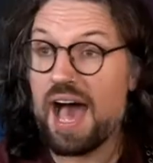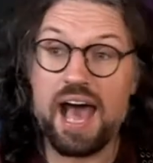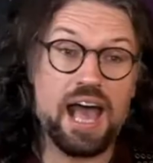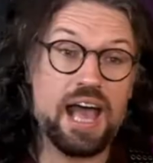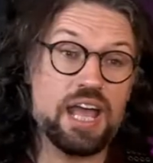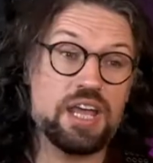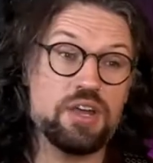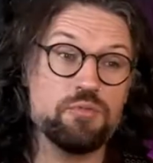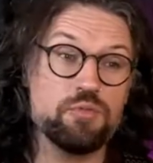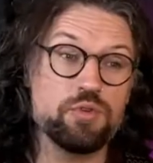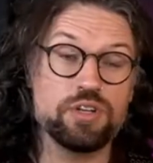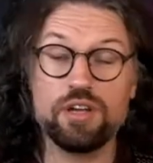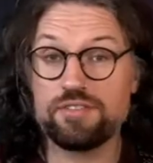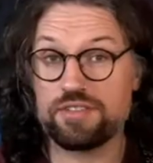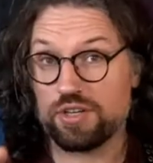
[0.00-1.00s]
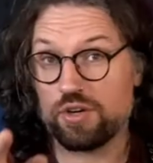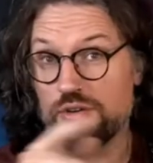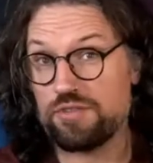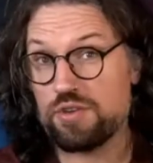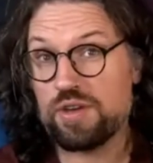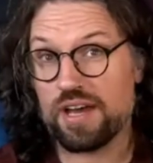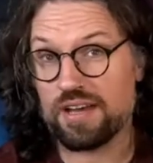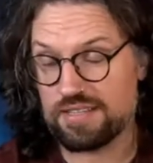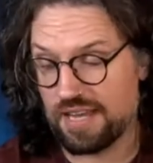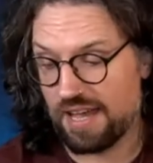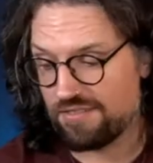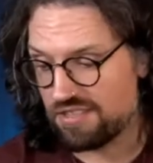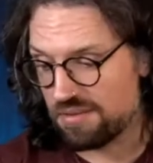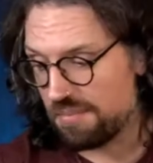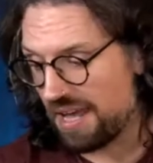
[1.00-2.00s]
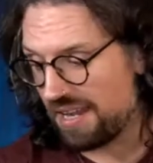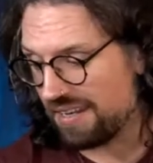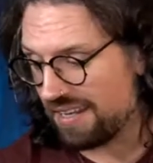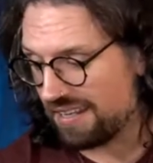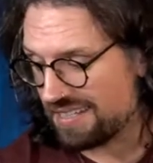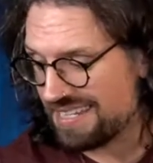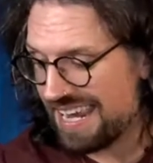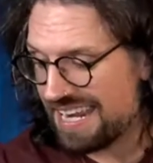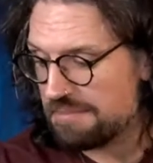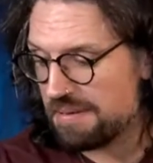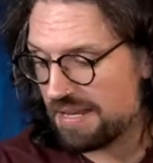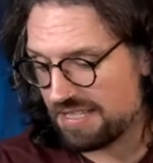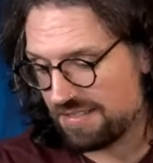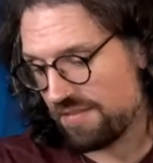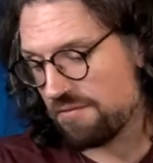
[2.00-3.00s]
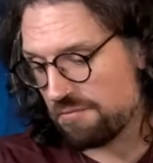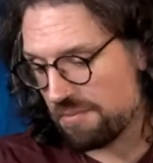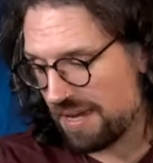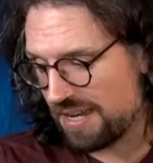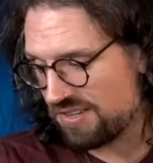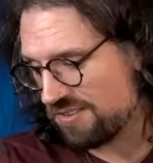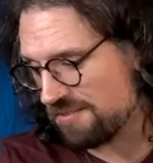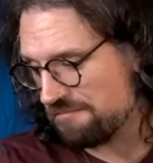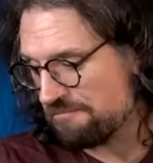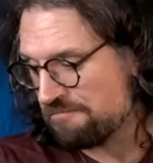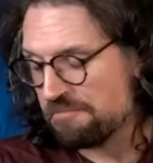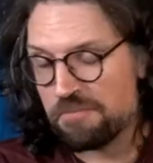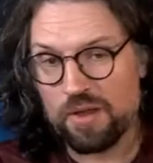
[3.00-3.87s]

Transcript: I would love to know if you guys have some little tidbits of information